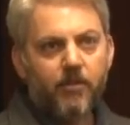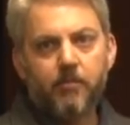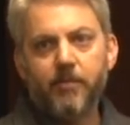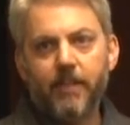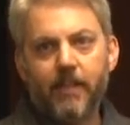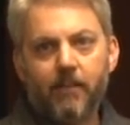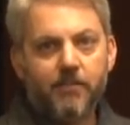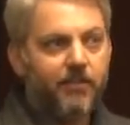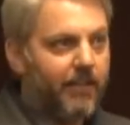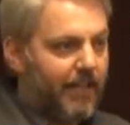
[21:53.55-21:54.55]
hundred million
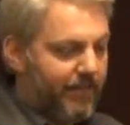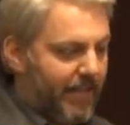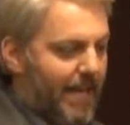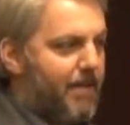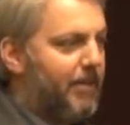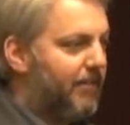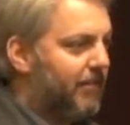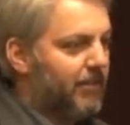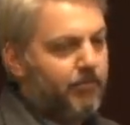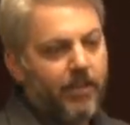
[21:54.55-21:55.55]
dollars and you're going to have to cap it
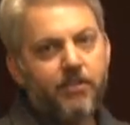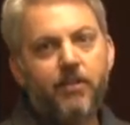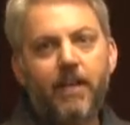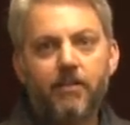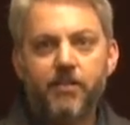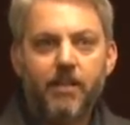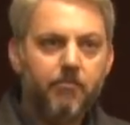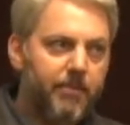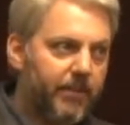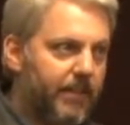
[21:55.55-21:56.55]
because you can't
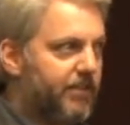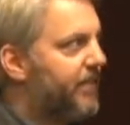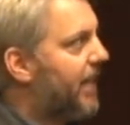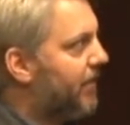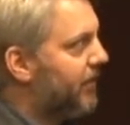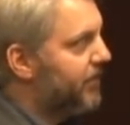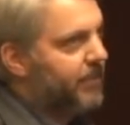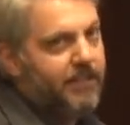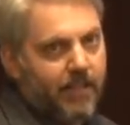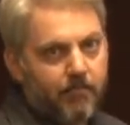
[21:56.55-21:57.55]
jam billions of dollars
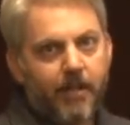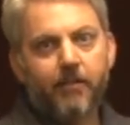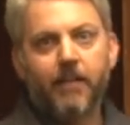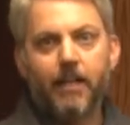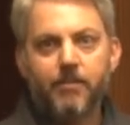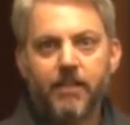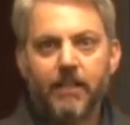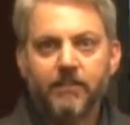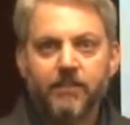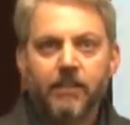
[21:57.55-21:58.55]
into 10 microcap
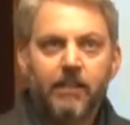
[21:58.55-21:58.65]
stocks.